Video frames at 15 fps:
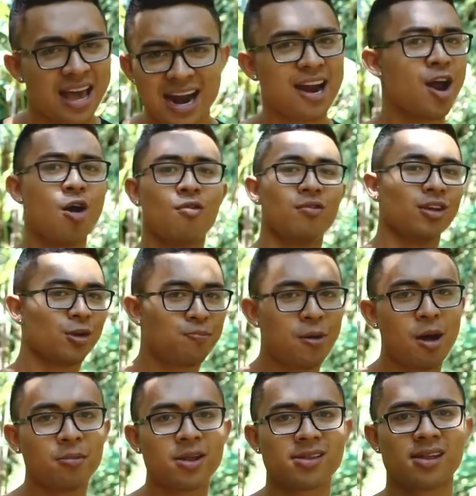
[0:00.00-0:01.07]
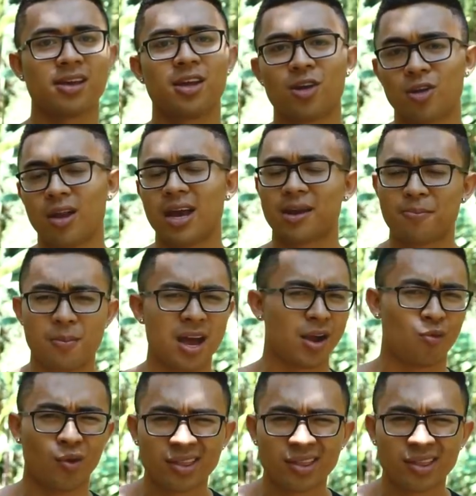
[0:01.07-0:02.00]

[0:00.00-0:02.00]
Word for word: And I know you're probably thinking, you're like, Mike,